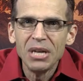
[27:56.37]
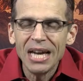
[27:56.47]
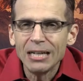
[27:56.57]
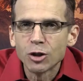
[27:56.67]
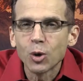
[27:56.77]

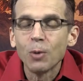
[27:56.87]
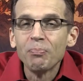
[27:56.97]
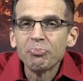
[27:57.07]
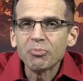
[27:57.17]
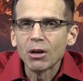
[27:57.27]
And so
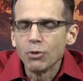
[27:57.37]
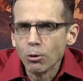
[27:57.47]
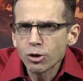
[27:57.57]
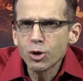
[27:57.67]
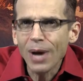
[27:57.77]

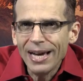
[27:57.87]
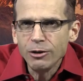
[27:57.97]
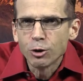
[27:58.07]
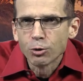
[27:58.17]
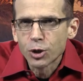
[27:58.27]
those two
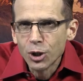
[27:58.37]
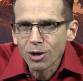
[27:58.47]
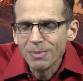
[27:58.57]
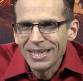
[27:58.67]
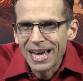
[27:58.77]
angels took
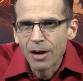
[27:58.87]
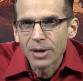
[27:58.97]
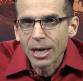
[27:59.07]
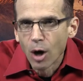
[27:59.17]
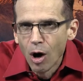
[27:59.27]
me down
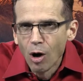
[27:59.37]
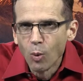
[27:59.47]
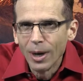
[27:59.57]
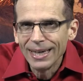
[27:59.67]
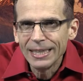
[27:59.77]
a
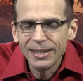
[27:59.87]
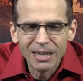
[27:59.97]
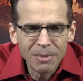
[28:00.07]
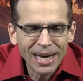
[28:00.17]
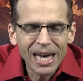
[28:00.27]
hallway in
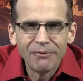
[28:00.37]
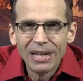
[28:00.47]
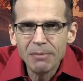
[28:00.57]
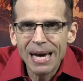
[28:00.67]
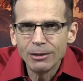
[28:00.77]
my
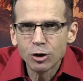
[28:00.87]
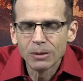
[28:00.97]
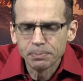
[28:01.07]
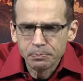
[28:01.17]
heavenly mansion.